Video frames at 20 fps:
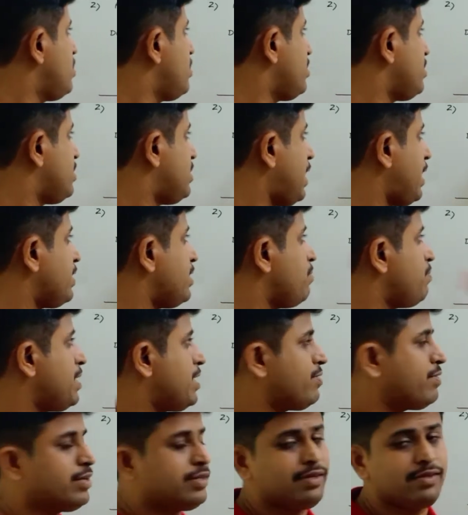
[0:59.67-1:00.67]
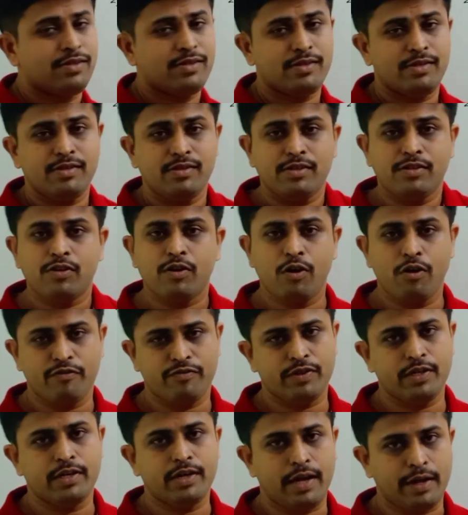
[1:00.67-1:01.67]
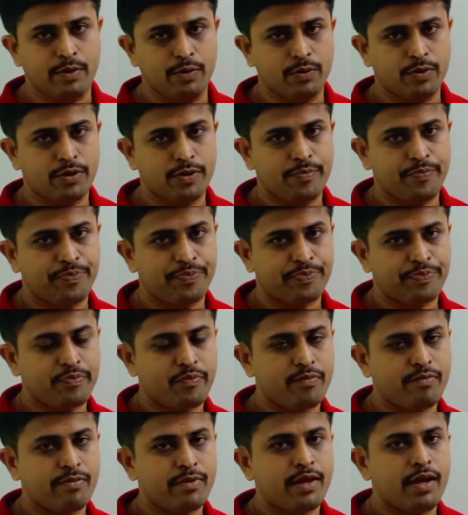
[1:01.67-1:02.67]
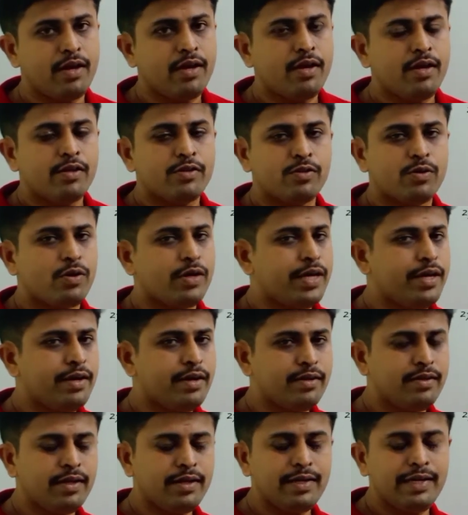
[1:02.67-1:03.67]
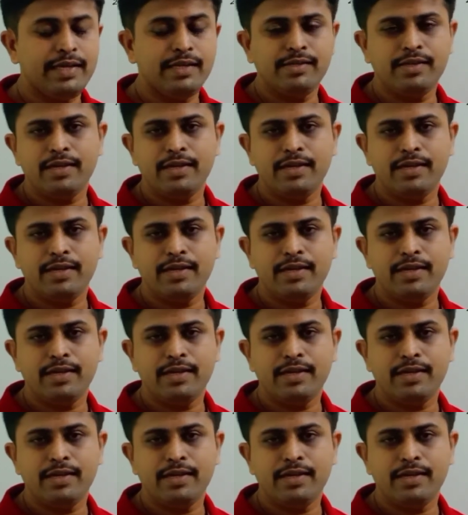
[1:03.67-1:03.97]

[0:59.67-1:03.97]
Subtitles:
dynamic resistance of the diode. So here the DC